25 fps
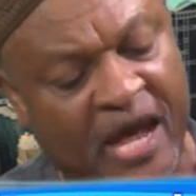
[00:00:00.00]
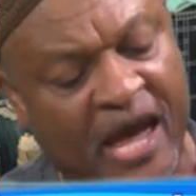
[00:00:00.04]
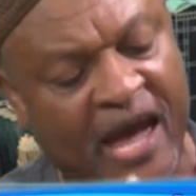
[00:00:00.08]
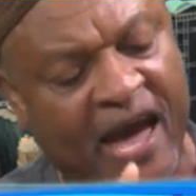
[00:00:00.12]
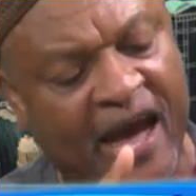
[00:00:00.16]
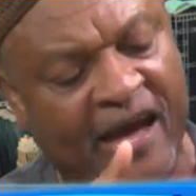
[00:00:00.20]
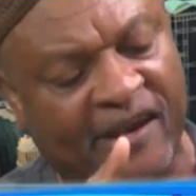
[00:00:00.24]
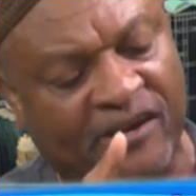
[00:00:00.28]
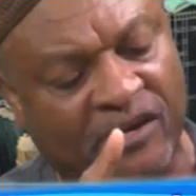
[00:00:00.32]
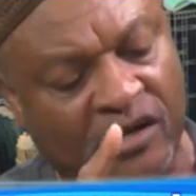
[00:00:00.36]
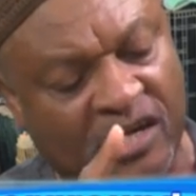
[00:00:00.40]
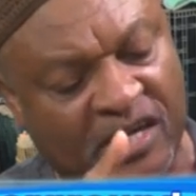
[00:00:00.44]
They
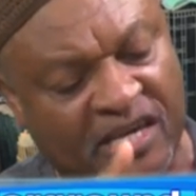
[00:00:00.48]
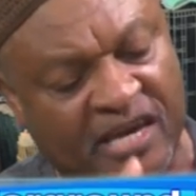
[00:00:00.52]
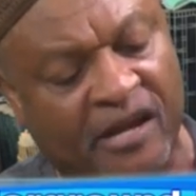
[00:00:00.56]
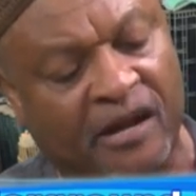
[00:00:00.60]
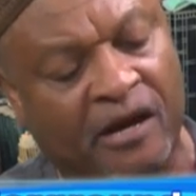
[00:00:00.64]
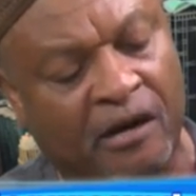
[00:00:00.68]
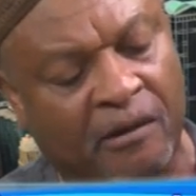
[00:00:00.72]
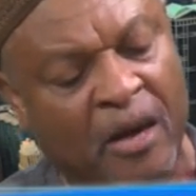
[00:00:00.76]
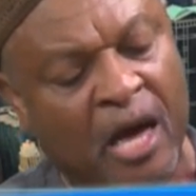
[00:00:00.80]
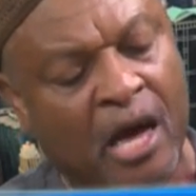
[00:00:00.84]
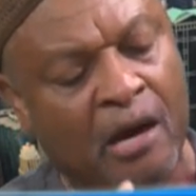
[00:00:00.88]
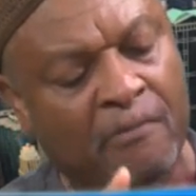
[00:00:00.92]
had to
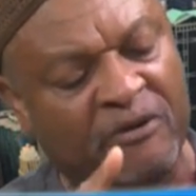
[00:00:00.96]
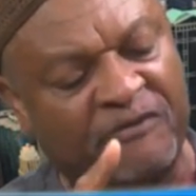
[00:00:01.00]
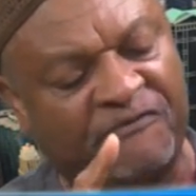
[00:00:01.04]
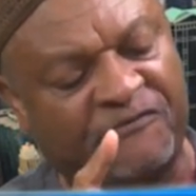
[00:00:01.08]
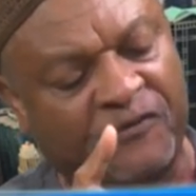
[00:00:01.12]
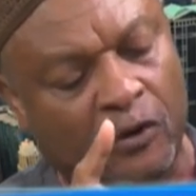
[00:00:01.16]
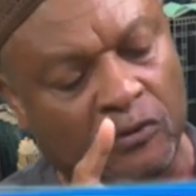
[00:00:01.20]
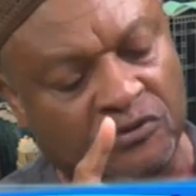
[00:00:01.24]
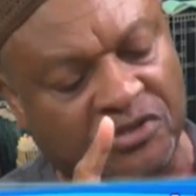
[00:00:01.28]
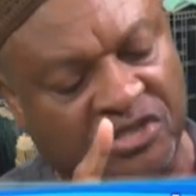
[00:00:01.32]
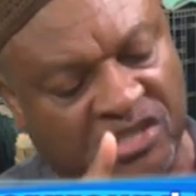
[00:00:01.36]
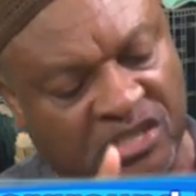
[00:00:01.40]
get up
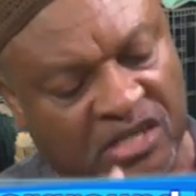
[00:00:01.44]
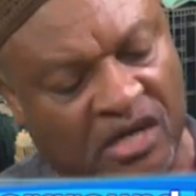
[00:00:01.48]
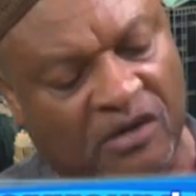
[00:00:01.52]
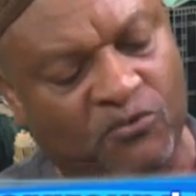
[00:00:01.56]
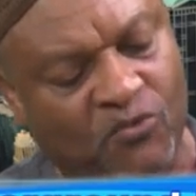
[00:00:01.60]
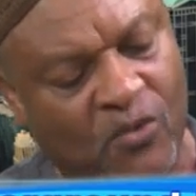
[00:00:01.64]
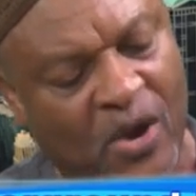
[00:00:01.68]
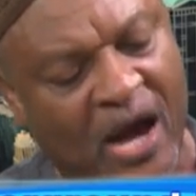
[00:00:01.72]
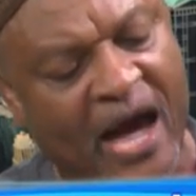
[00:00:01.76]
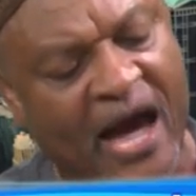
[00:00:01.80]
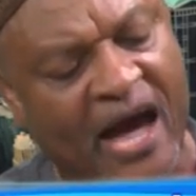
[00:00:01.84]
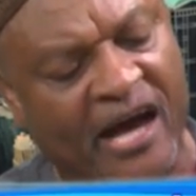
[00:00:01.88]
before
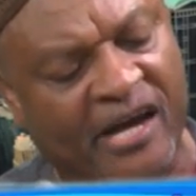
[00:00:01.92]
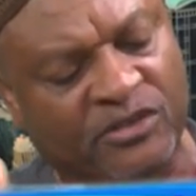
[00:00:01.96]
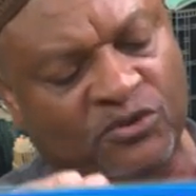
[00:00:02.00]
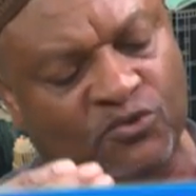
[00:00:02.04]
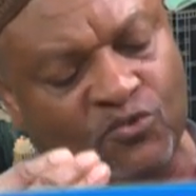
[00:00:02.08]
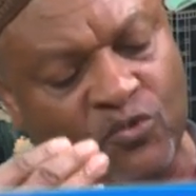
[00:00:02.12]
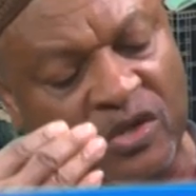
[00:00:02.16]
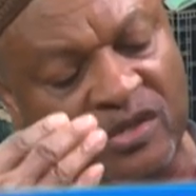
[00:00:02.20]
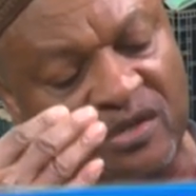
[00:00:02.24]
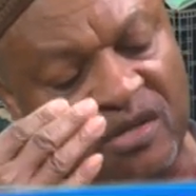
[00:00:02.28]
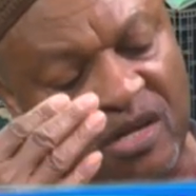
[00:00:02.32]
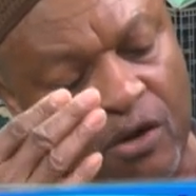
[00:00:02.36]
sunrise,
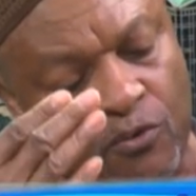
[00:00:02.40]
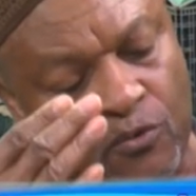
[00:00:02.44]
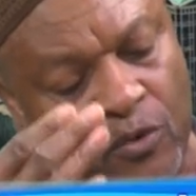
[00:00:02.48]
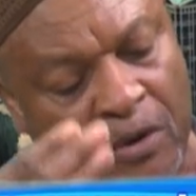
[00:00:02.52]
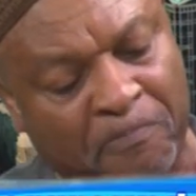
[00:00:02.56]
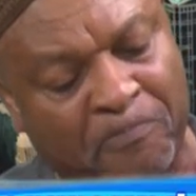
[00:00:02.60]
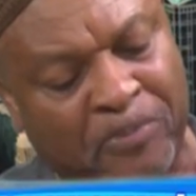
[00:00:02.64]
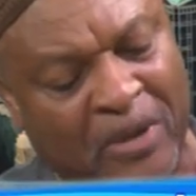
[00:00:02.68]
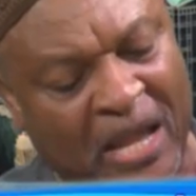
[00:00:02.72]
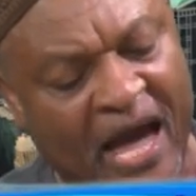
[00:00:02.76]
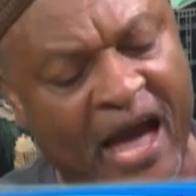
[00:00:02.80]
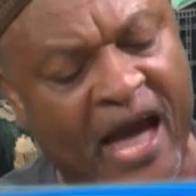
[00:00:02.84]
whether they
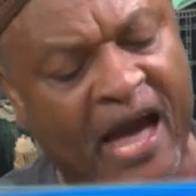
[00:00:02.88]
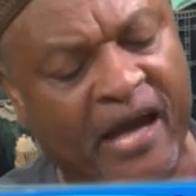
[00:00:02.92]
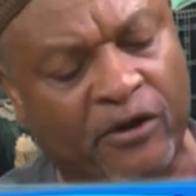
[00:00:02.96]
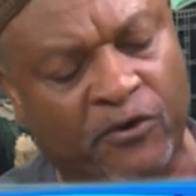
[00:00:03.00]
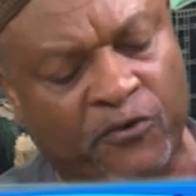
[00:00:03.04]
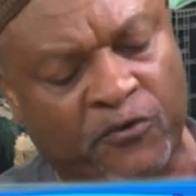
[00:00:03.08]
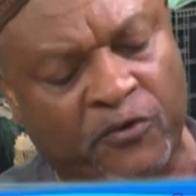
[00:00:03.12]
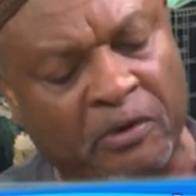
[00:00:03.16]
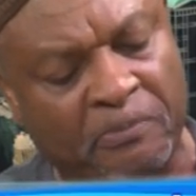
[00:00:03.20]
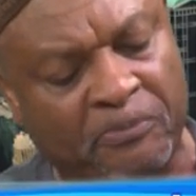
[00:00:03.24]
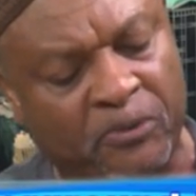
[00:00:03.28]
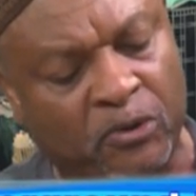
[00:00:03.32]
were
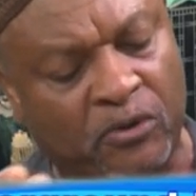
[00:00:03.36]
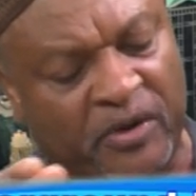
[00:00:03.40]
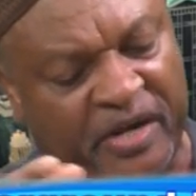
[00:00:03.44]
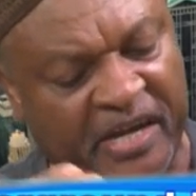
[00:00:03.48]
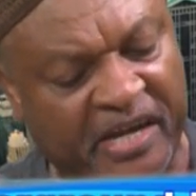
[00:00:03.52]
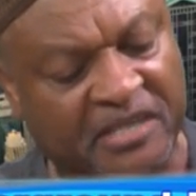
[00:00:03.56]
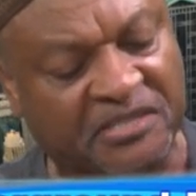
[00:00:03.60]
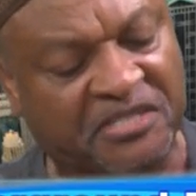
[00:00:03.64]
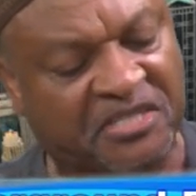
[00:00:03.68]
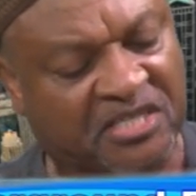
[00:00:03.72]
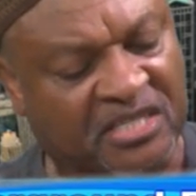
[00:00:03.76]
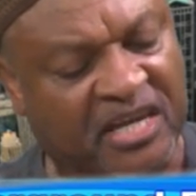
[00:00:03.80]
blind, crippled,
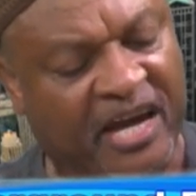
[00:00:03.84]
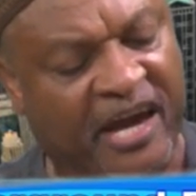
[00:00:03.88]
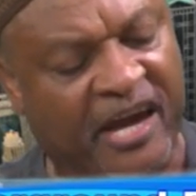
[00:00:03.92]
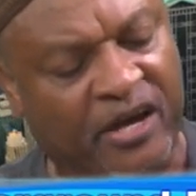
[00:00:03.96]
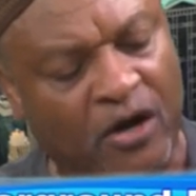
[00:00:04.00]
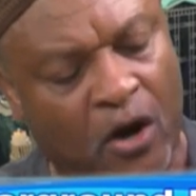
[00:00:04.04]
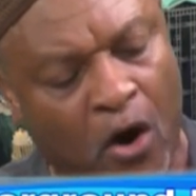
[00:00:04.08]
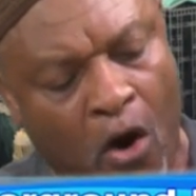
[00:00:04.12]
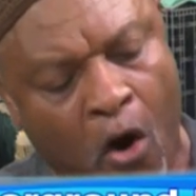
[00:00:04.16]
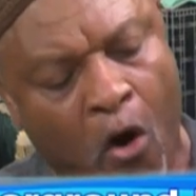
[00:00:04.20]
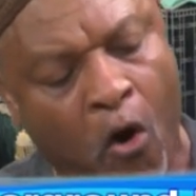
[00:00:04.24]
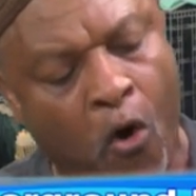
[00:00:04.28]

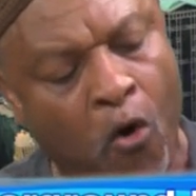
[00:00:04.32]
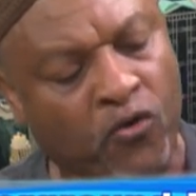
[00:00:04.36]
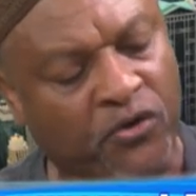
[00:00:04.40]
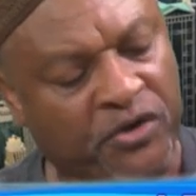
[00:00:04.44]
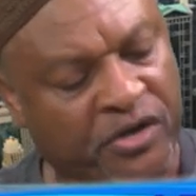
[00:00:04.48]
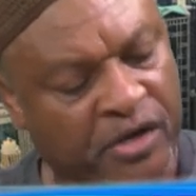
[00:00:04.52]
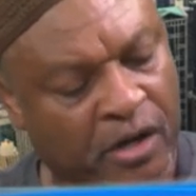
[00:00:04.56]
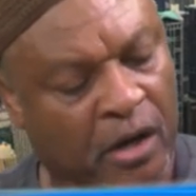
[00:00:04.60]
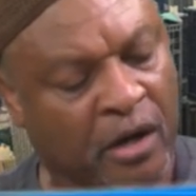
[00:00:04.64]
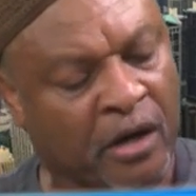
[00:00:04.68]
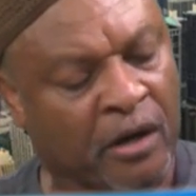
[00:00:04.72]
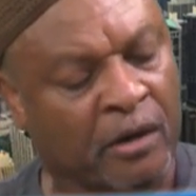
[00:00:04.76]
insane,
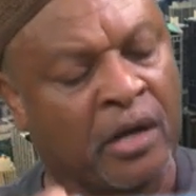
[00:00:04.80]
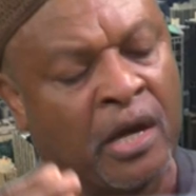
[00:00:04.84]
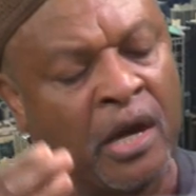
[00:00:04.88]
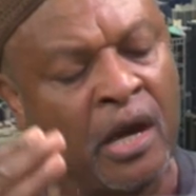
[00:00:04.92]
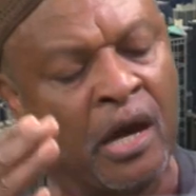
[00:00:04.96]
old, young,